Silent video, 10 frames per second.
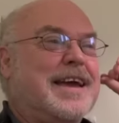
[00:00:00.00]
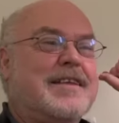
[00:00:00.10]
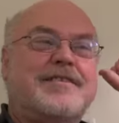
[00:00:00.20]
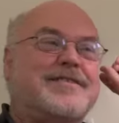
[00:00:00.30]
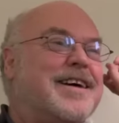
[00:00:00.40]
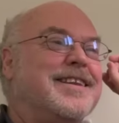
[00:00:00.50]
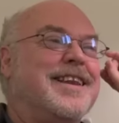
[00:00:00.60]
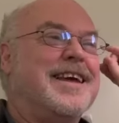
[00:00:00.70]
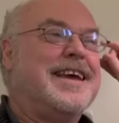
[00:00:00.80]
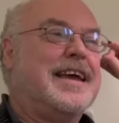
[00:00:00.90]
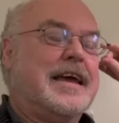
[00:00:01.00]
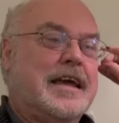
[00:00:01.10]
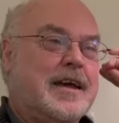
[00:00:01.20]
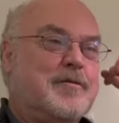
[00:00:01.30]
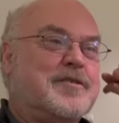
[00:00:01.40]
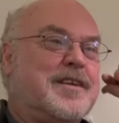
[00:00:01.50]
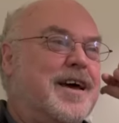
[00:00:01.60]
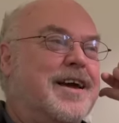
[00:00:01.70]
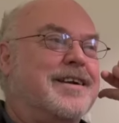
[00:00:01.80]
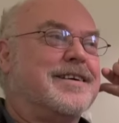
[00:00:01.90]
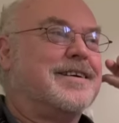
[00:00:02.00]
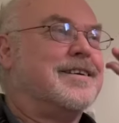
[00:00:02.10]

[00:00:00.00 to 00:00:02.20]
And suddenly it was like